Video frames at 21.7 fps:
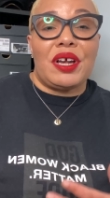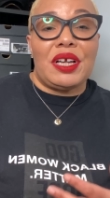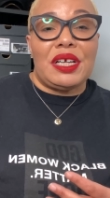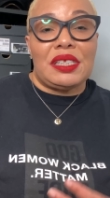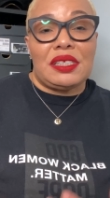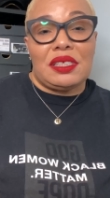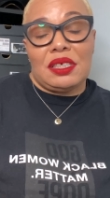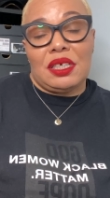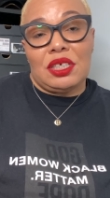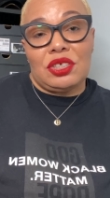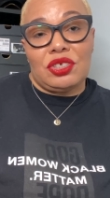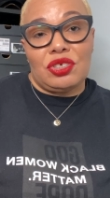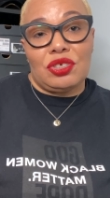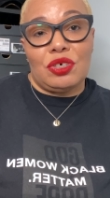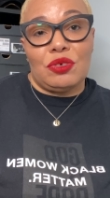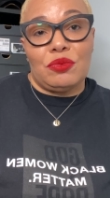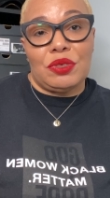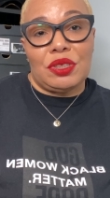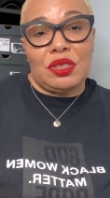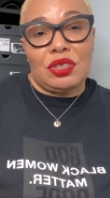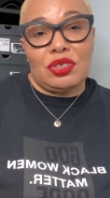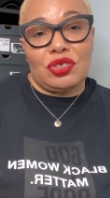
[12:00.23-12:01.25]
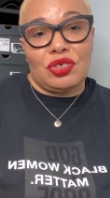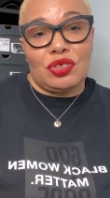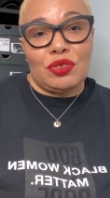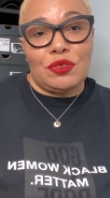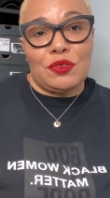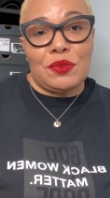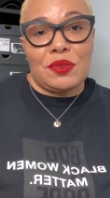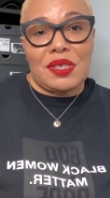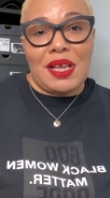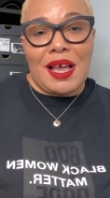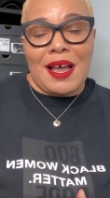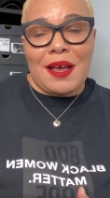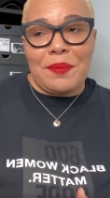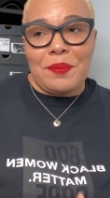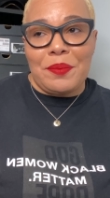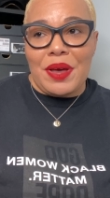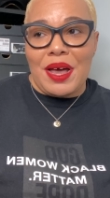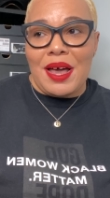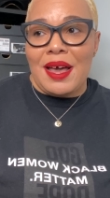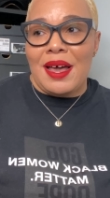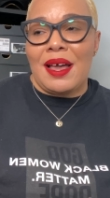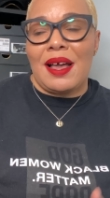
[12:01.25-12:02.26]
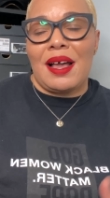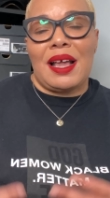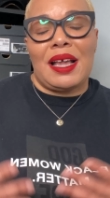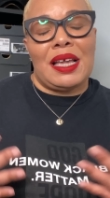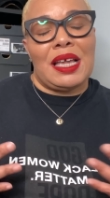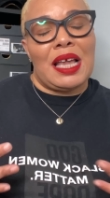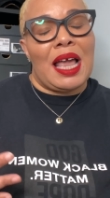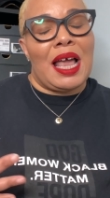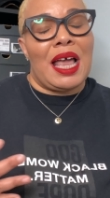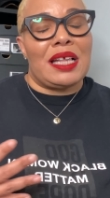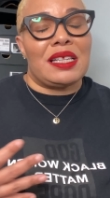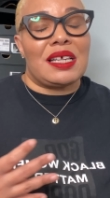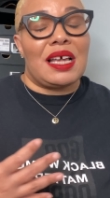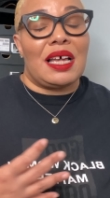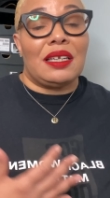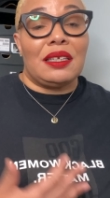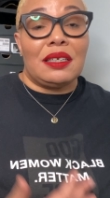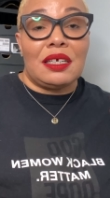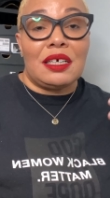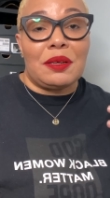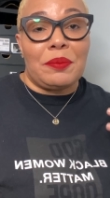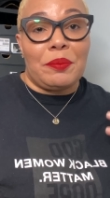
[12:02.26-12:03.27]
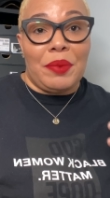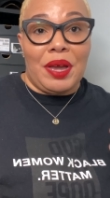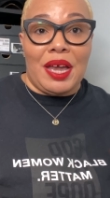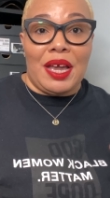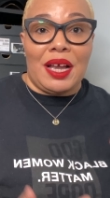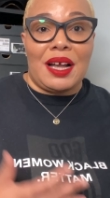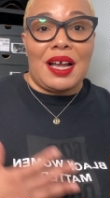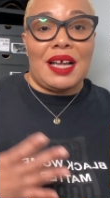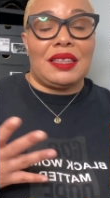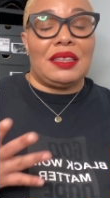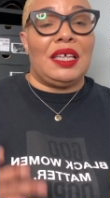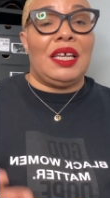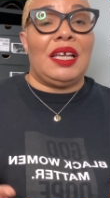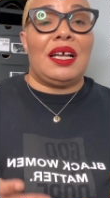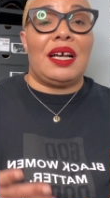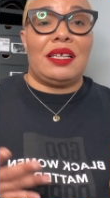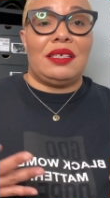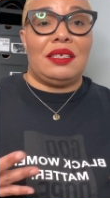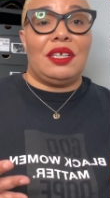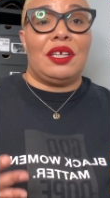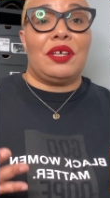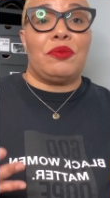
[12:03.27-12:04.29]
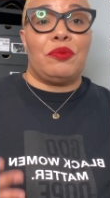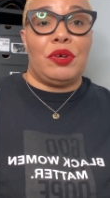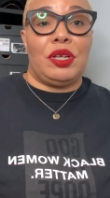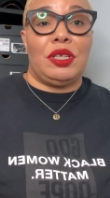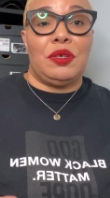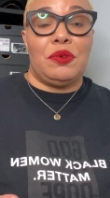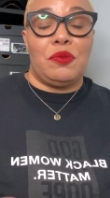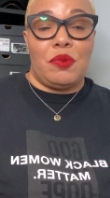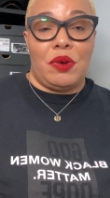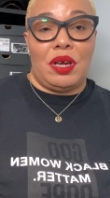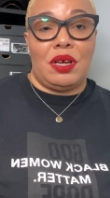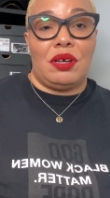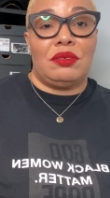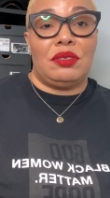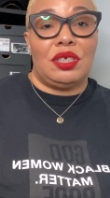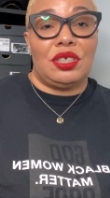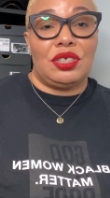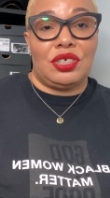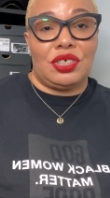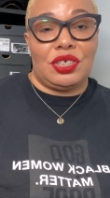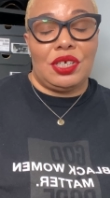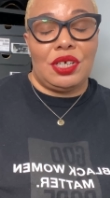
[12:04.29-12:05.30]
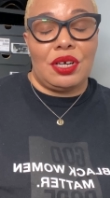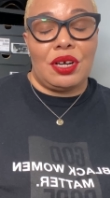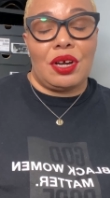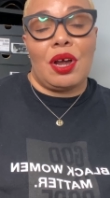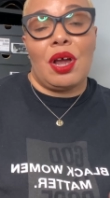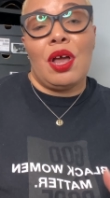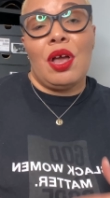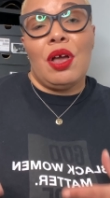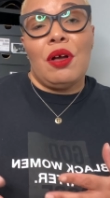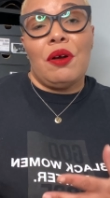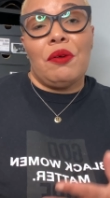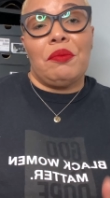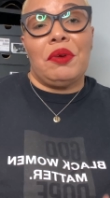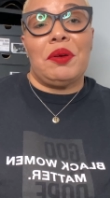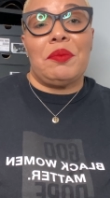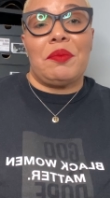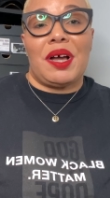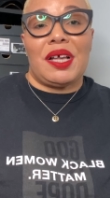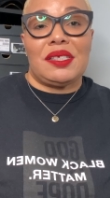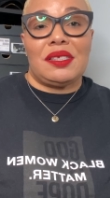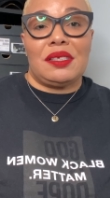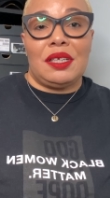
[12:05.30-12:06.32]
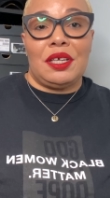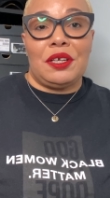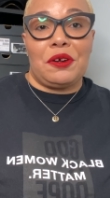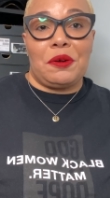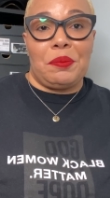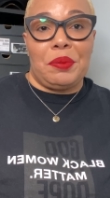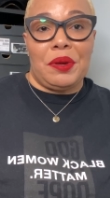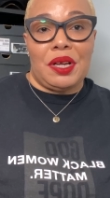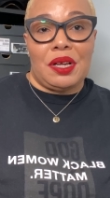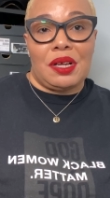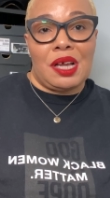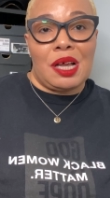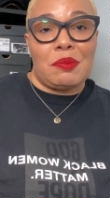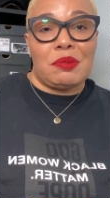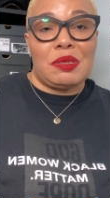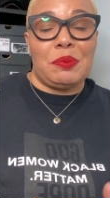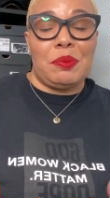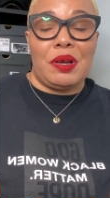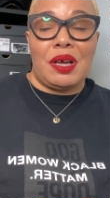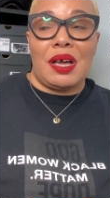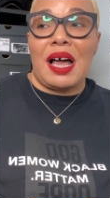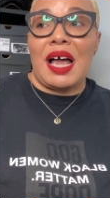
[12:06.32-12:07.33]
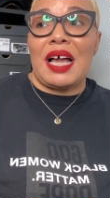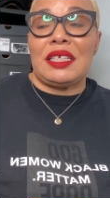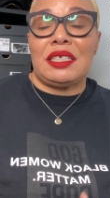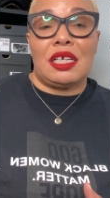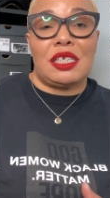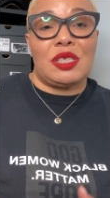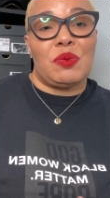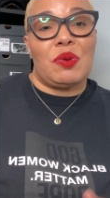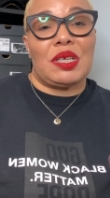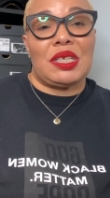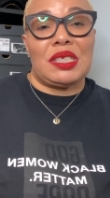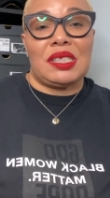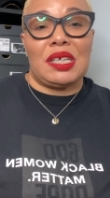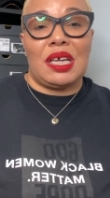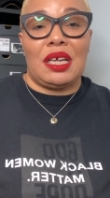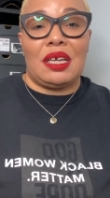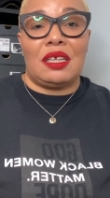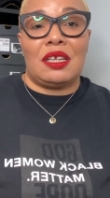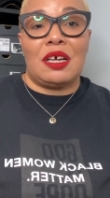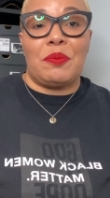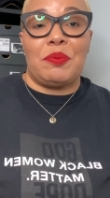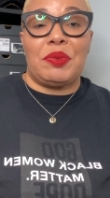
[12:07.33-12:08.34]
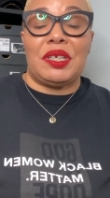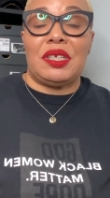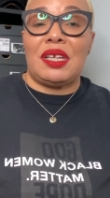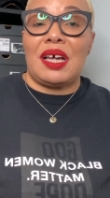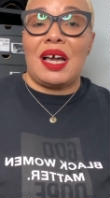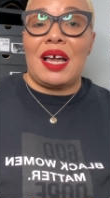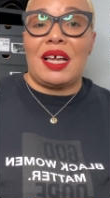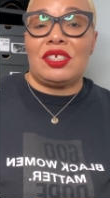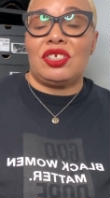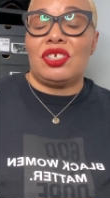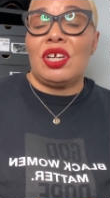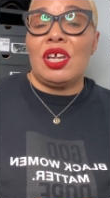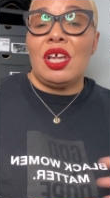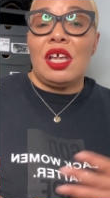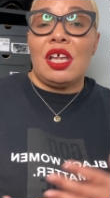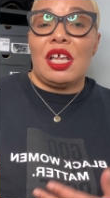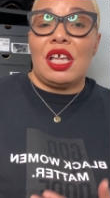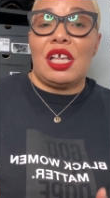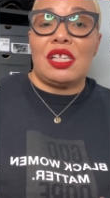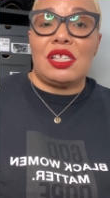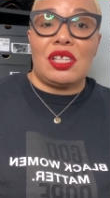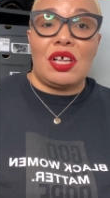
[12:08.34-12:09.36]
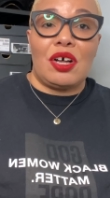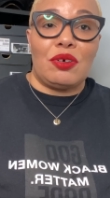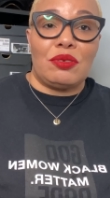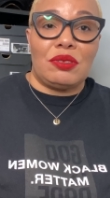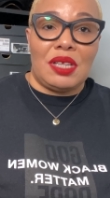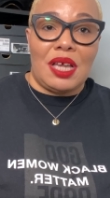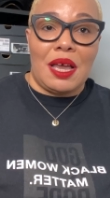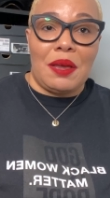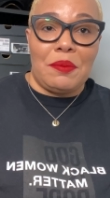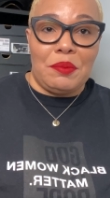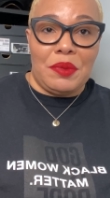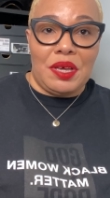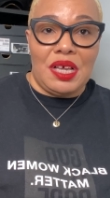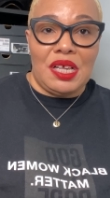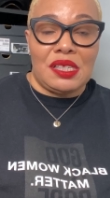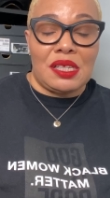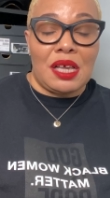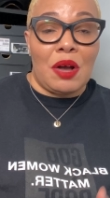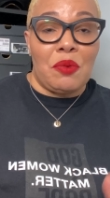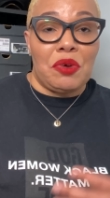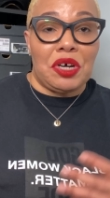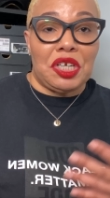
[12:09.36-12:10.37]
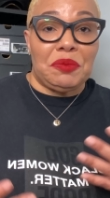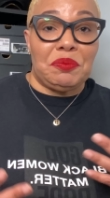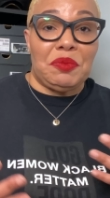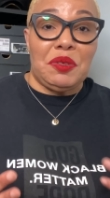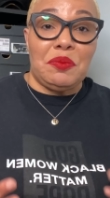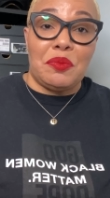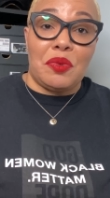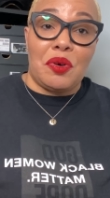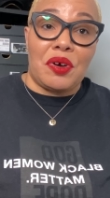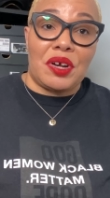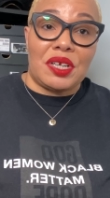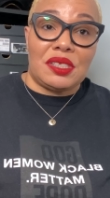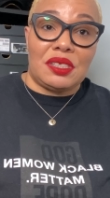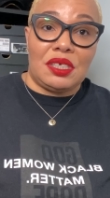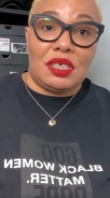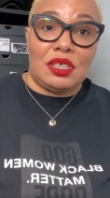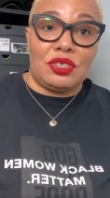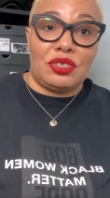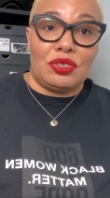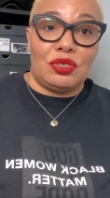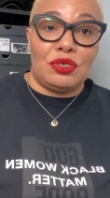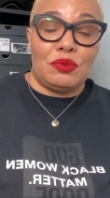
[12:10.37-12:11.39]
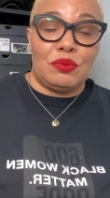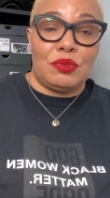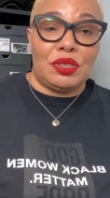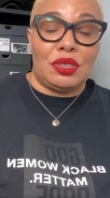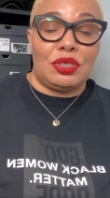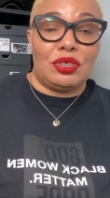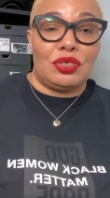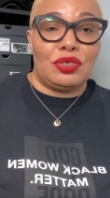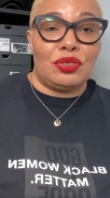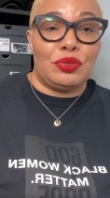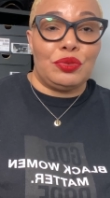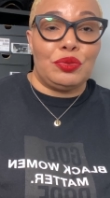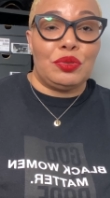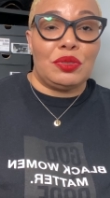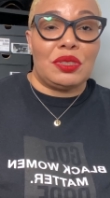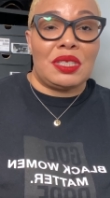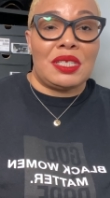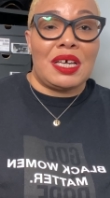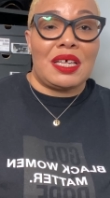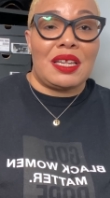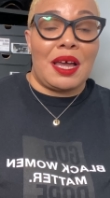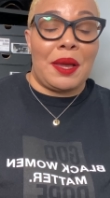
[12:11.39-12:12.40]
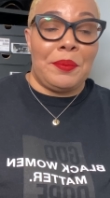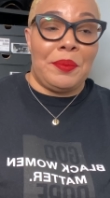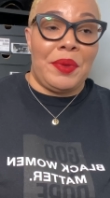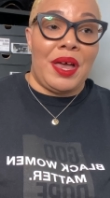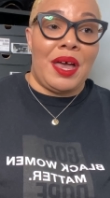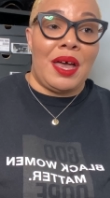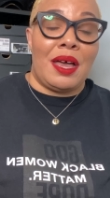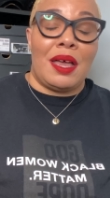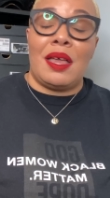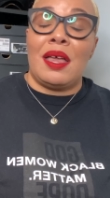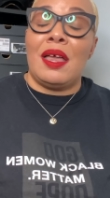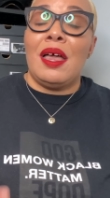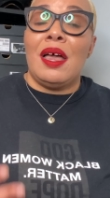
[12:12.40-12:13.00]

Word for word: intentional with the shoes I buy as I look back, I think I did really well this year with my sneaker pickups, but I just want to take it up a notch. And so that means I want to be more intentional with the shoes that I buy.